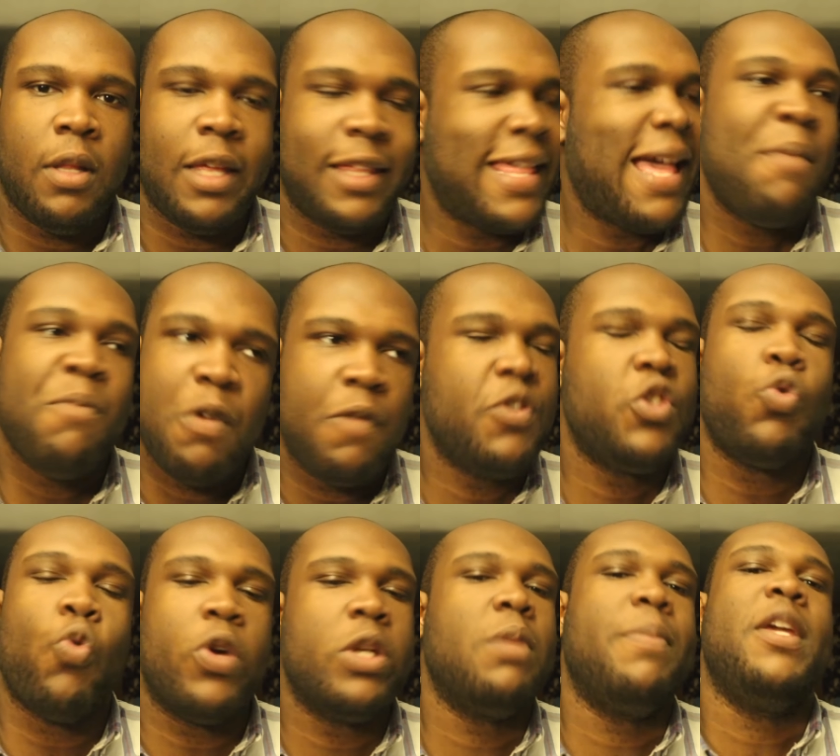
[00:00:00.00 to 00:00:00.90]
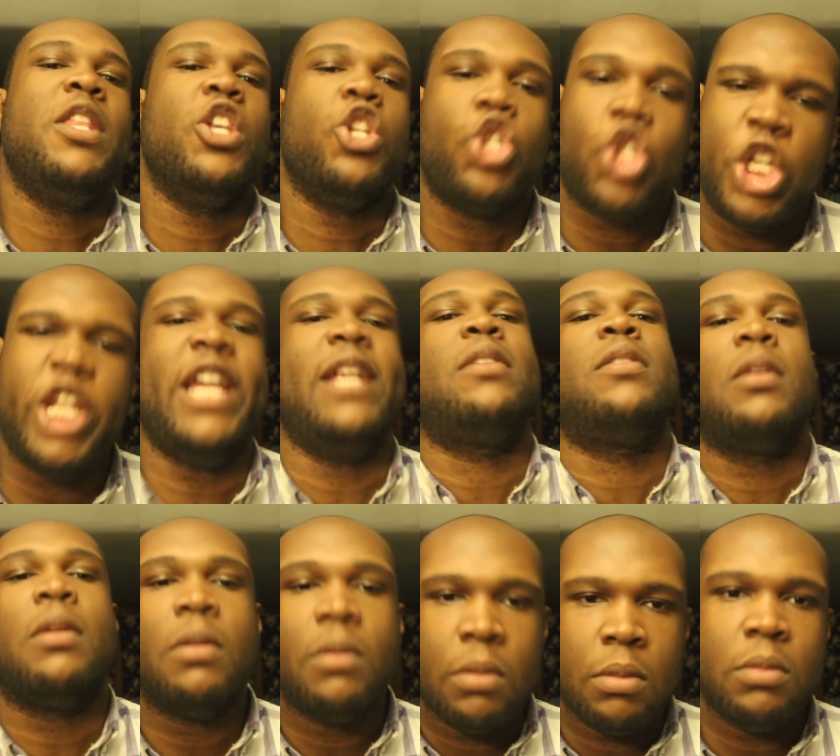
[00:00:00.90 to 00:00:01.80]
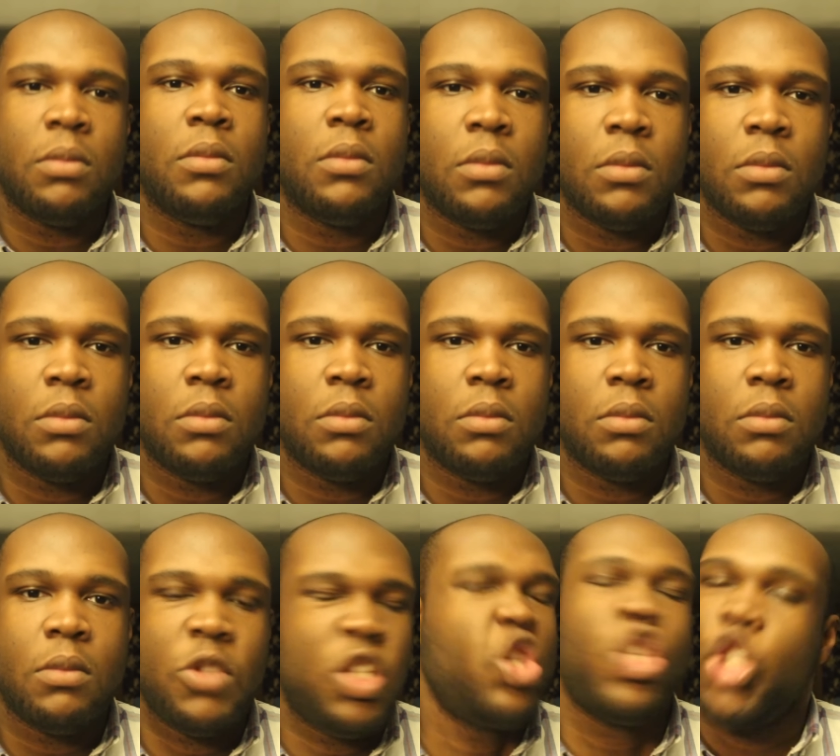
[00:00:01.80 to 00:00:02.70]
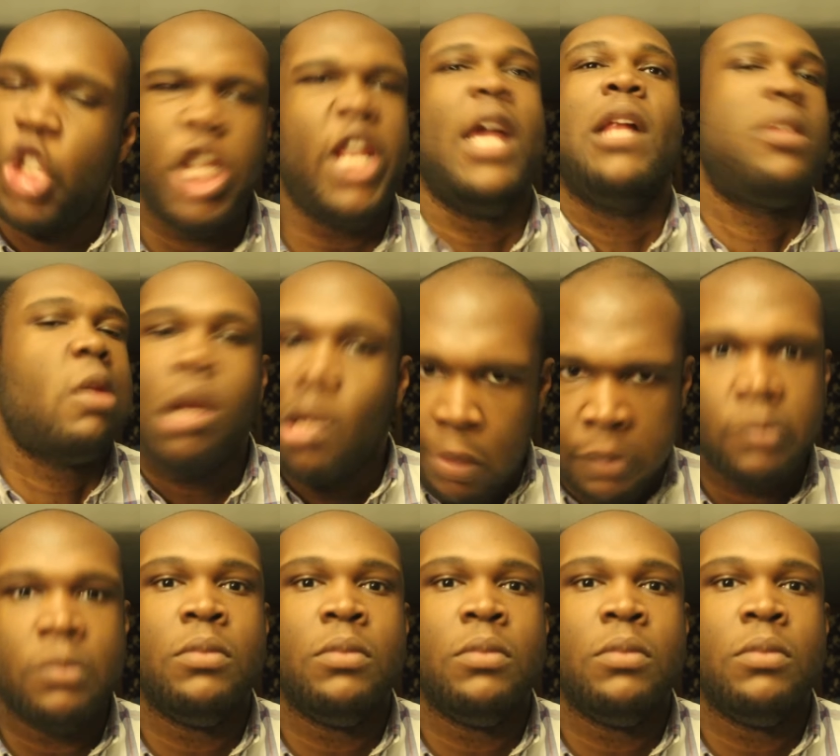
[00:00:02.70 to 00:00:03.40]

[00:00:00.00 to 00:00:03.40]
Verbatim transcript: Like, that movie's going to be the shit. The shit.